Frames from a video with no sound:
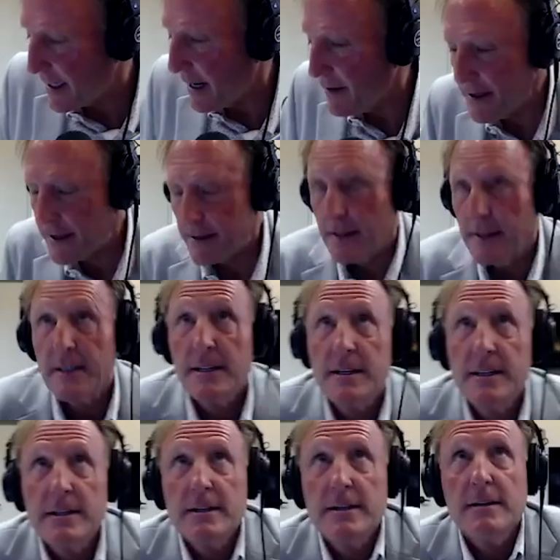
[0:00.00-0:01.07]
I think
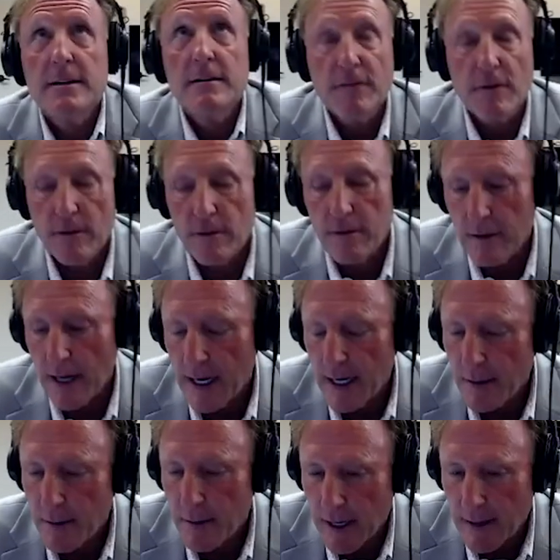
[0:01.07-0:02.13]
for
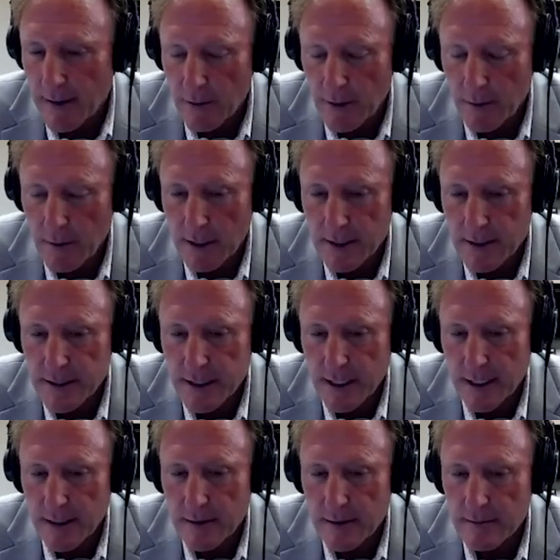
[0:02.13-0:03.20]
anybody that would be listening,